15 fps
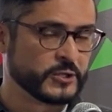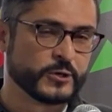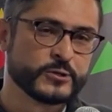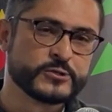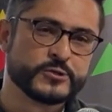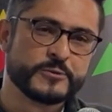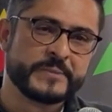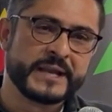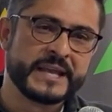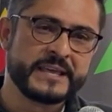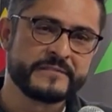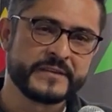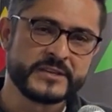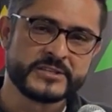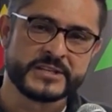those who
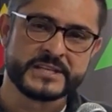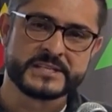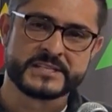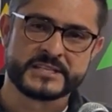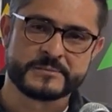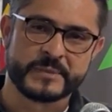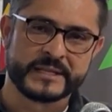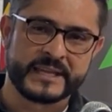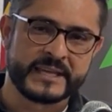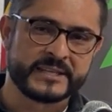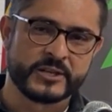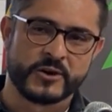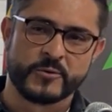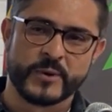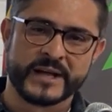believe in Jesus, but
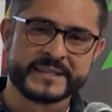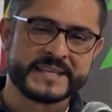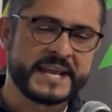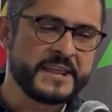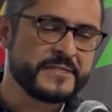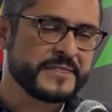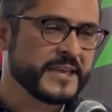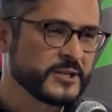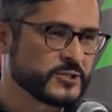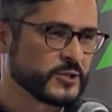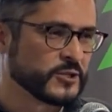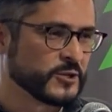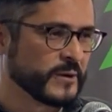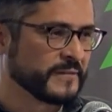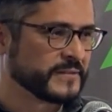they don't want anything
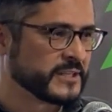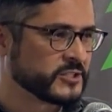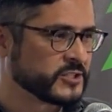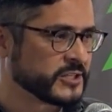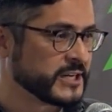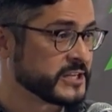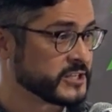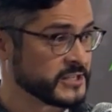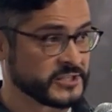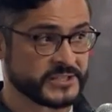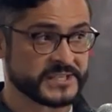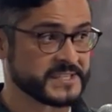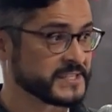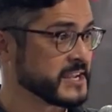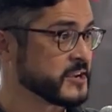to do with the church,
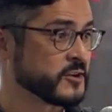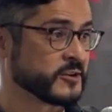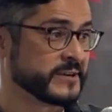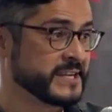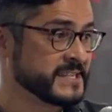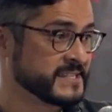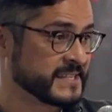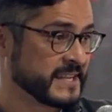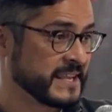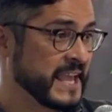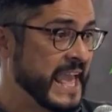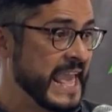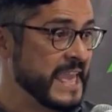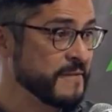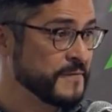is just increasing.